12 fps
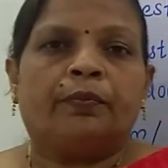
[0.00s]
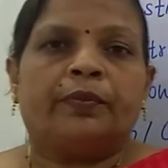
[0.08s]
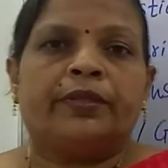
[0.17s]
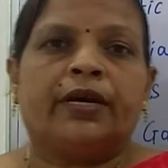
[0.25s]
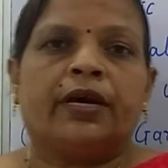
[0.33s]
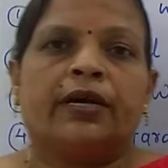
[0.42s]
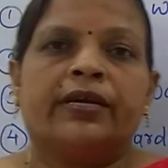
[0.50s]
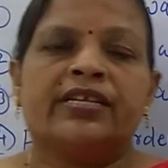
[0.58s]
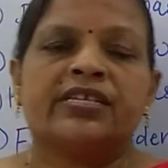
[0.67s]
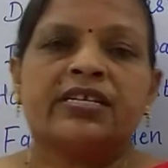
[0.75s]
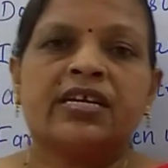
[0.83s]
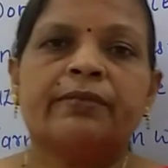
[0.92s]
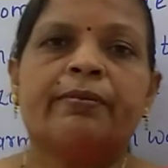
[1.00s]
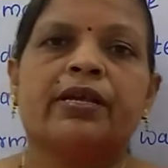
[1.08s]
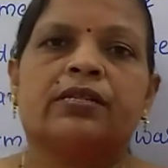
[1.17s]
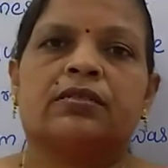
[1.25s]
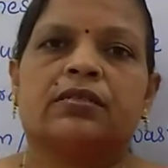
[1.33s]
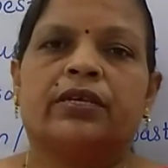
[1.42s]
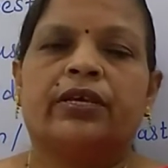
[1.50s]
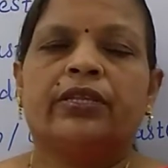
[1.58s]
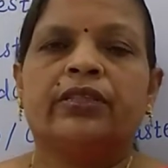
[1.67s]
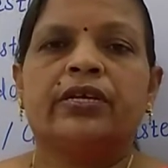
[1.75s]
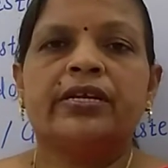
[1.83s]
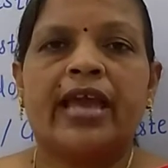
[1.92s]
The disturbance
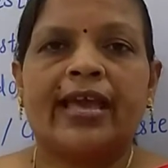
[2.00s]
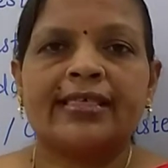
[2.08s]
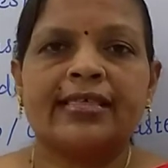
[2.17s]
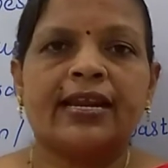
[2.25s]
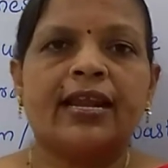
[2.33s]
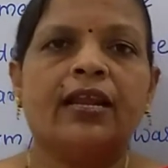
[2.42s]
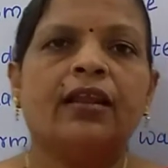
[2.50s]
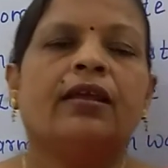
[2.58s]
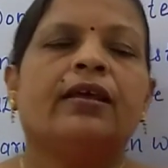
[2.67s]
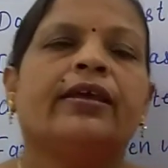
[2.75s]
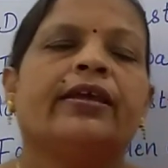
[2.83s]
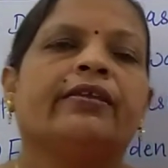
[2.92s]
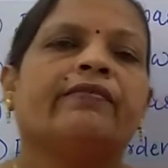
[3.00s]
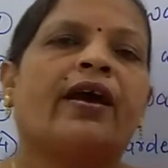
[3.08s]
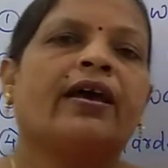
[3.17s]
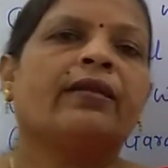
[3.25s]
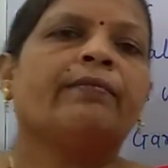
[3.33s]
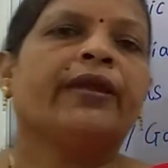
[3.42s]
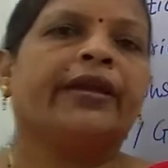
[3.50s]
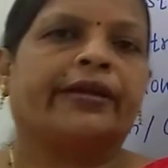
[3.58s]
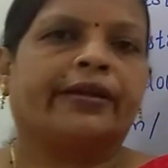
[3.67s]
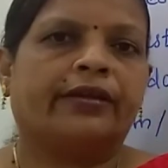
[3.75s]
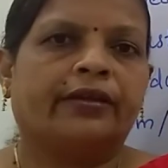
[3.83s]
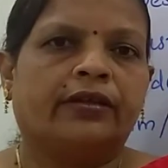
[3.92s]
in the natural
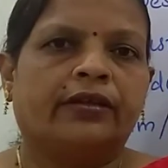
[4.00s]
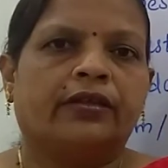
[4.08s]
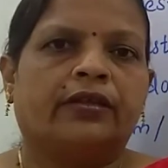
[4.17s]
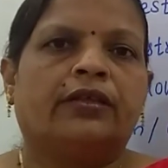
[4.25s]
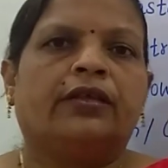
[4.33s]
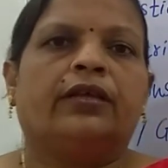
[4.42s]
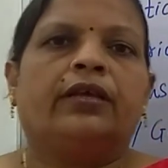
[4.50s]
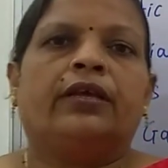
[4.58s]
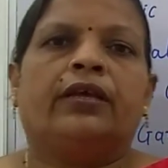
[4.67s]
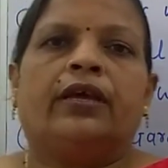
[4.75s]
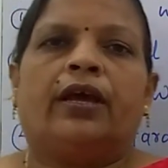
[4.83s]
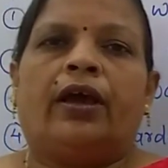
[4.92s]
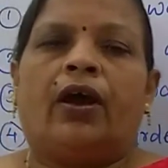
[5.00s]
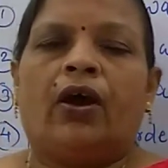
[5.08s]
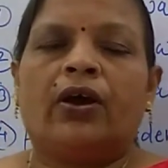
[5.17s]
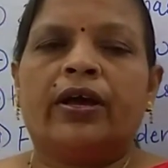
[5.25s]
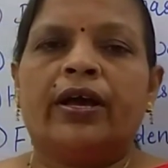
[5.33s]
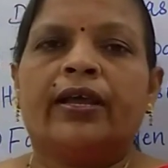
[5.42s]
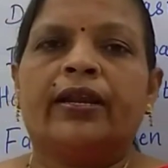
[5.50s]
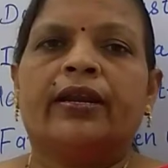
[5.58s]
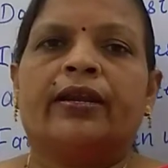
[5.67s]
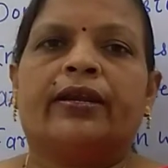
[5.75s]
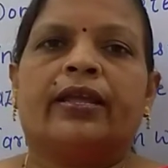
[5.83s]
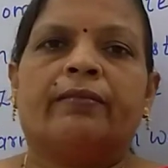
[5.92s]
environment occur
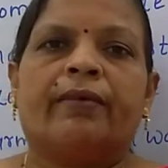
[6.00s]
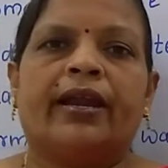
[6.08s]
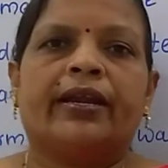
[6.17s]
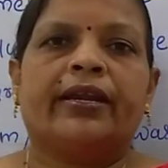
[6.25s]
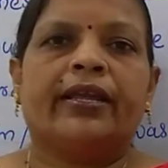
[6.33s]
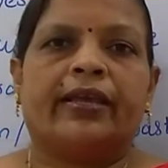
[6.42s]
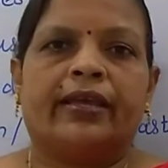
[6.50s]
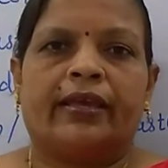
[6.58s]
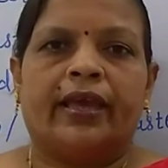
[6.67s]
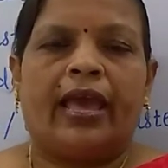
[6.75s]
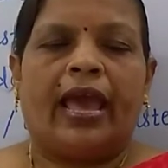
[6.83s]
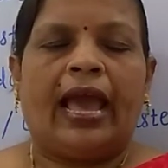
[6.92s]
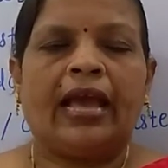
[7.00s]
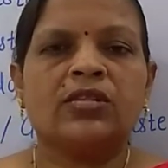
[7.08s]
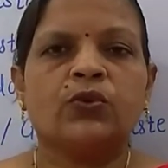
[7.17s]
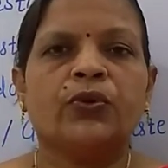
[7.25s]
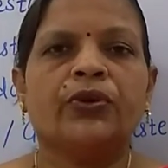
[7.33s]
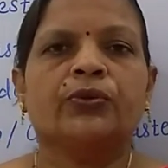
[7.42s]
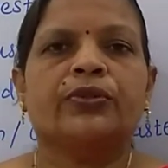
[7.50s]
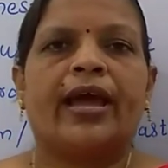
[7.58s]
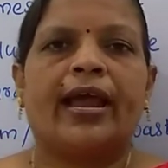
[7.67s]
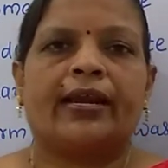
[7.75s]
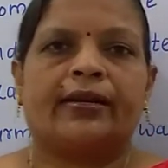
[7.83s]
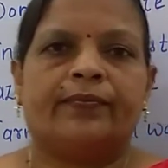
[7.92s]
day by day. As we know
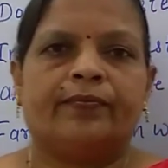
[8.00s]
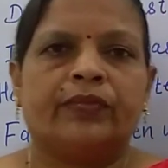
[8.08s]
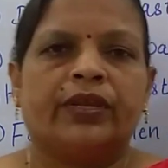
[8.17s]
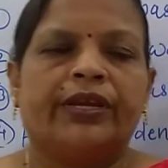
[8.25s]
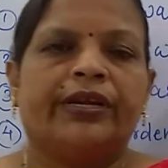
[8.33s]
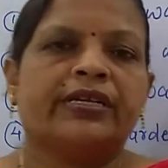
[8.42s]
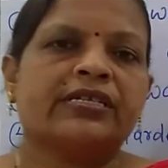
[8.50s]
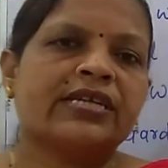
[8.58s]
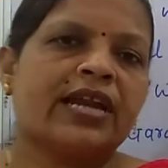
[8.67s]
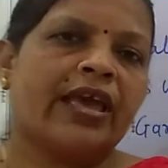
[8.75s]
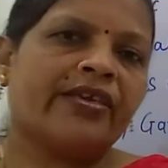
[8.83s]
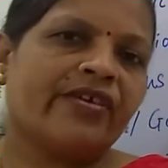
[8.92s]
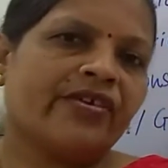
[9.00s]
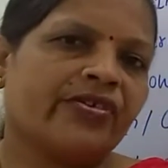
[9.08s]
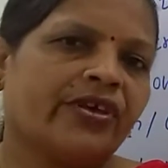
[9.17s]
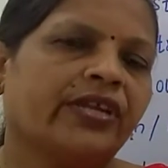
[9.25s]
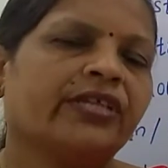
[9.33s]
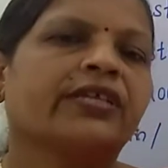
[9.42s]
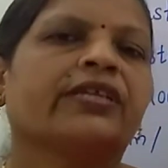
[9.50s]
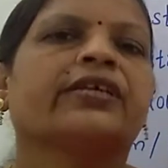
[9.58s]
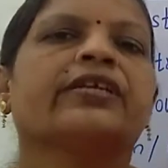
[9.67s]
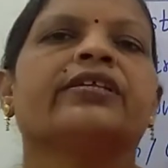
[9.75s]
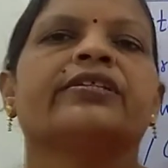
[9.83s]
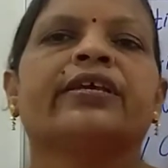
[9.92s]
that industrialization is
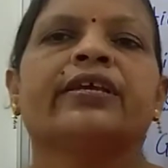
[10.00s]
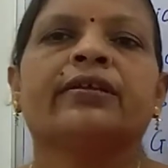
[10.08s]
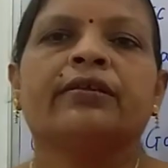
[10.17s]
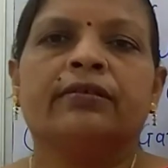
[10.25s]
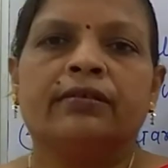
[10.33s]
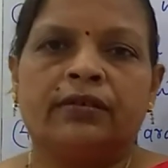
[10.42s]
increasing,